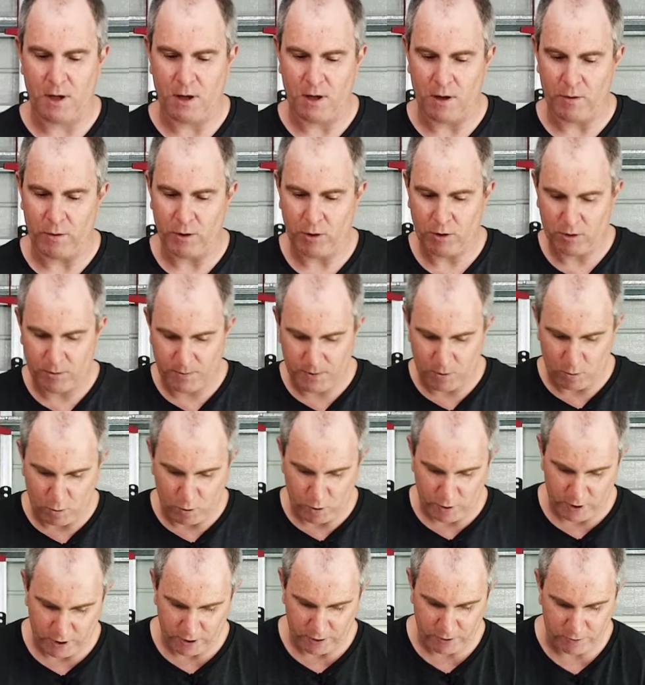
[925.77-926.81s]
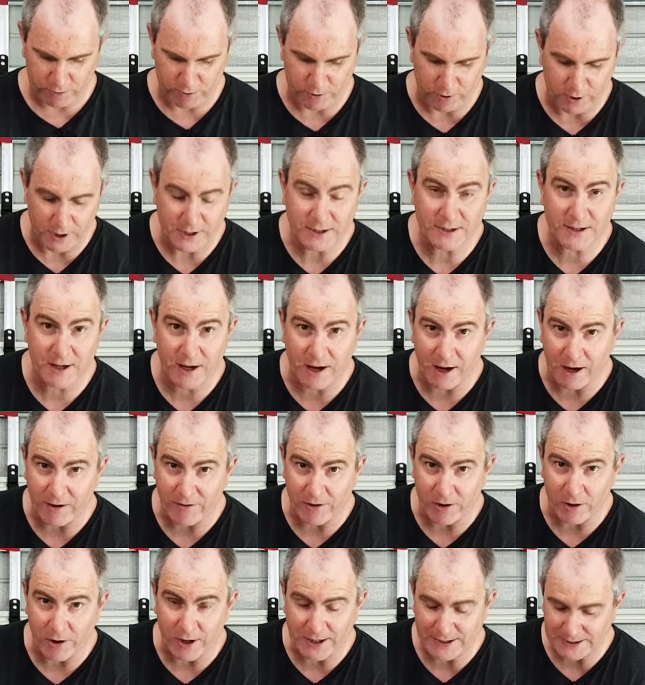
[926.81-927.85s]
You know, we could be walking through an ice cave
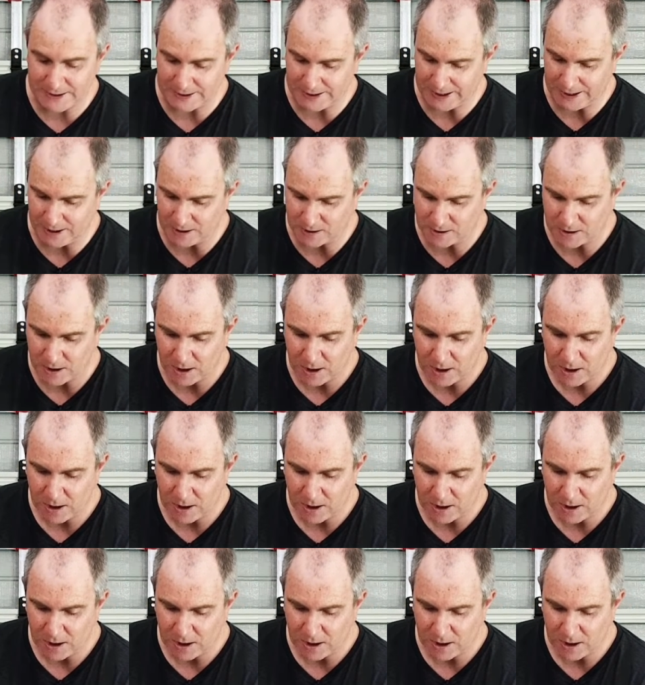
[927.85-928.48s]
in Iceland.